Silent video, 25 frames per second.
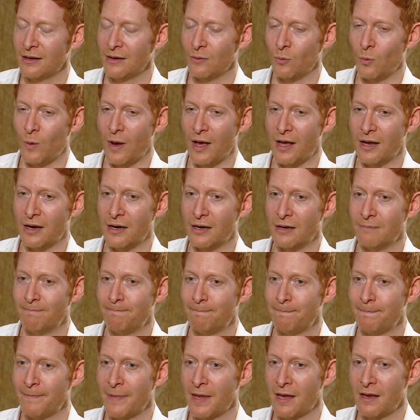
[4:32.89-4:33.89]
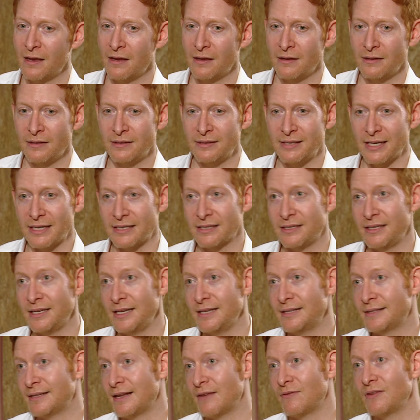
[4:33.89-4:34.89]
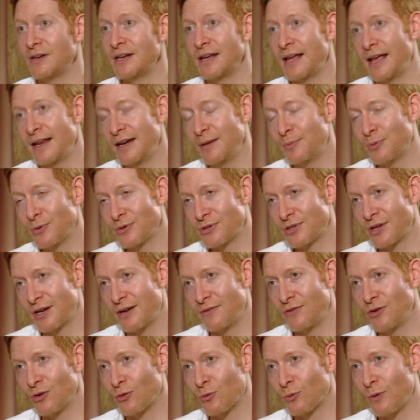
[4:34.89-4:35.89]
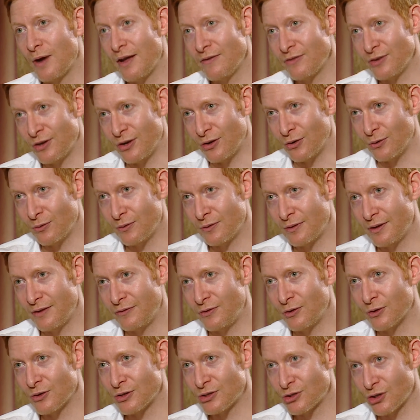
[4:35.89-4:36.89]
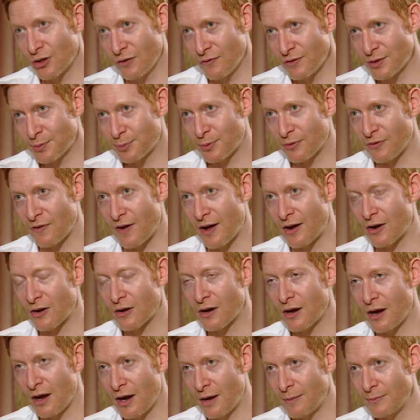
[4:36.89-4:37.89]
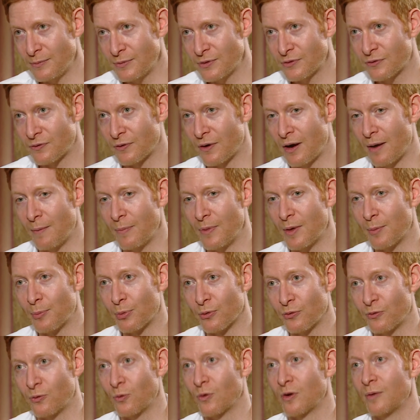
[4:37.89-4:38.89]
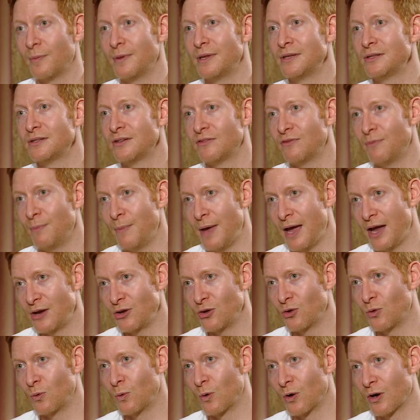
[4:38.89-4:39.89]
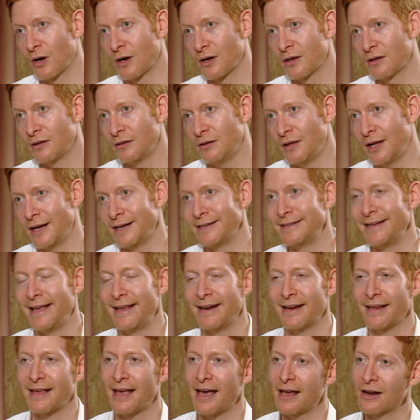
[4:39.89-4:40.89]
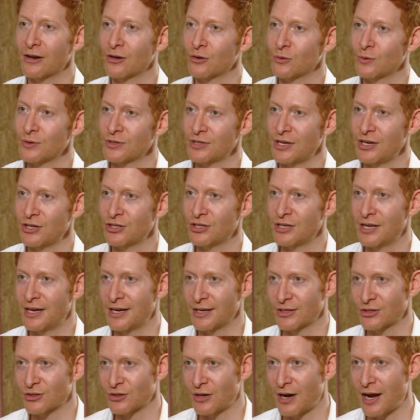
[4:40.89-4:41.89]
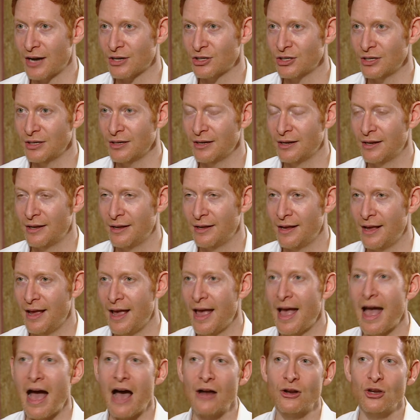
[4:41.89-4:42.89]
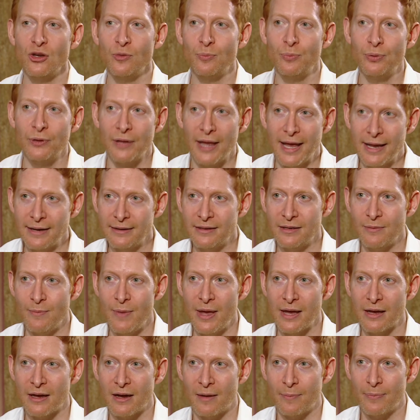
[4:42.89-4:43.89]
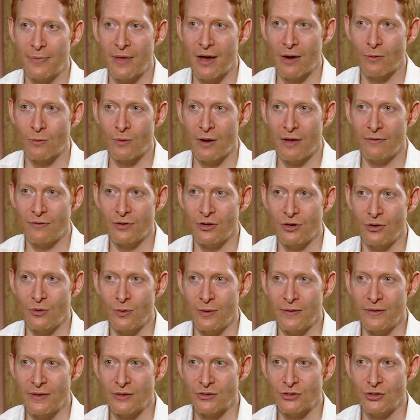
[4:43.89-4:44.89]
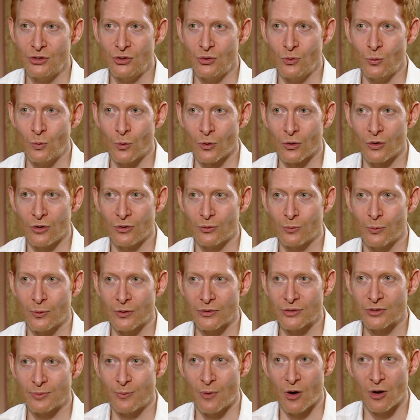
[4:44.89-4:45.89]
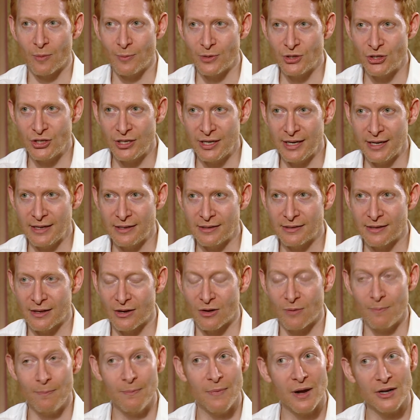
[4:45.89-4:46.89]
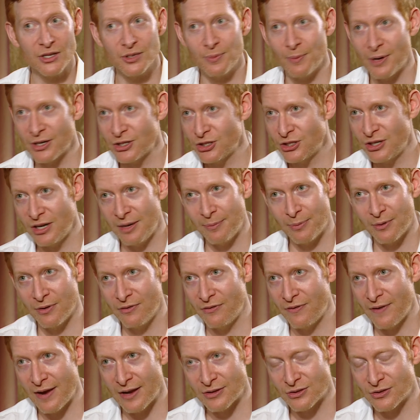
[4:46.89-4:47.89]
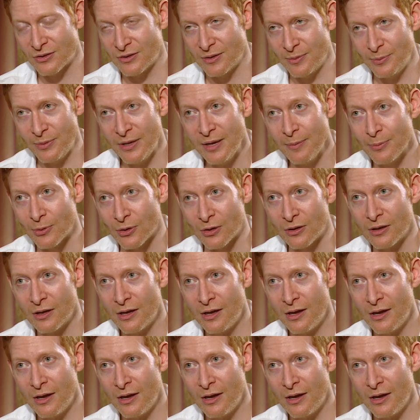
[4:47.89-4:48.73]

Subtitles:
When 60, 70, 80% of your revenue, if you're a service provider, comes from the performance of manual work, like data categorization and extraction, how do you plan to make up that revenue in this new world where smart machines that are much, much cheaper and faster than people